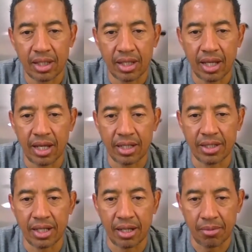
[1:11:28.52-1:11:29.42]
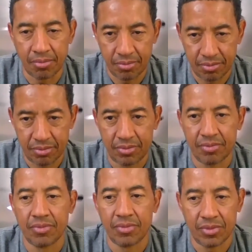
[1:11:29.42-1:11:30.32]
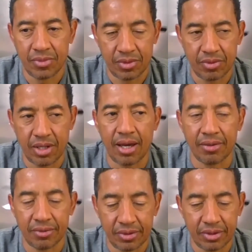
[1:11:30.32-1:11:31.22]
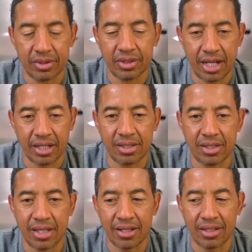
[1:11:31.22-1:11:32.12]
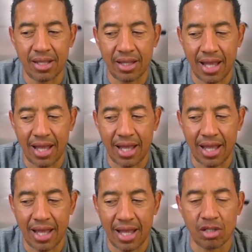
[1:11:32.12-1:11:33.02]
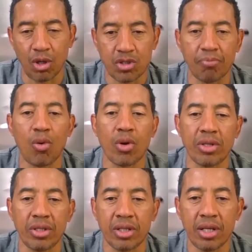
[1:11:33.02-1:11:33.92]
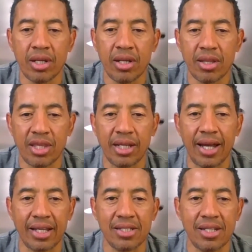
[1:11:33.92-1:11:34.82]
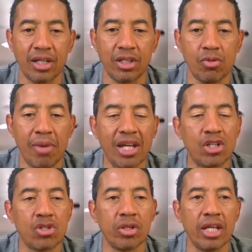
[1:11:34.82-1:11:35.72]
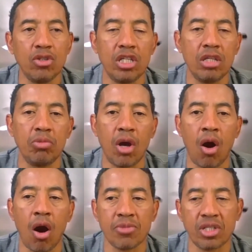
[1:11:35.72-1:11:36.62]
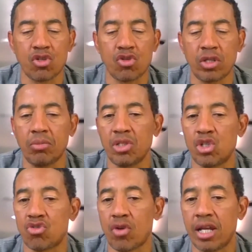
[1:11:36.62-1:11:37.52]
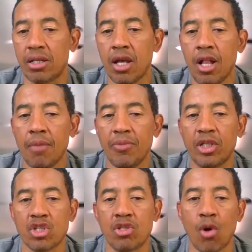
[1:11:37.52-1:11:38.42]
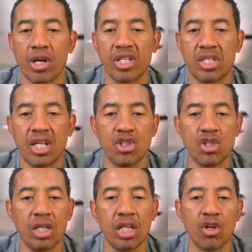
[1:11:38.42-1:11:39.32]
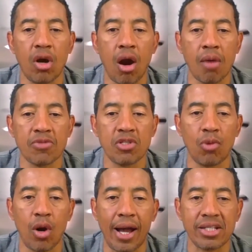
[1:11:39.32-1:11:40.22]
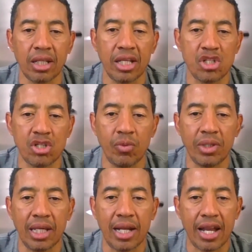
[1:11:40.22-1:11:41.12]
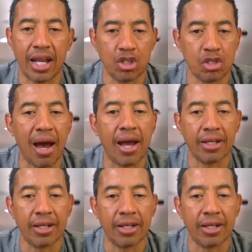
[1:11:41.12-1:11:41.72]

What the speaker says: And yeah, I think that's the most important thing I could tell you. Make sure that you keep your arms extremely straight, because the more extension in your arms, the more isolation we can get out of your spine.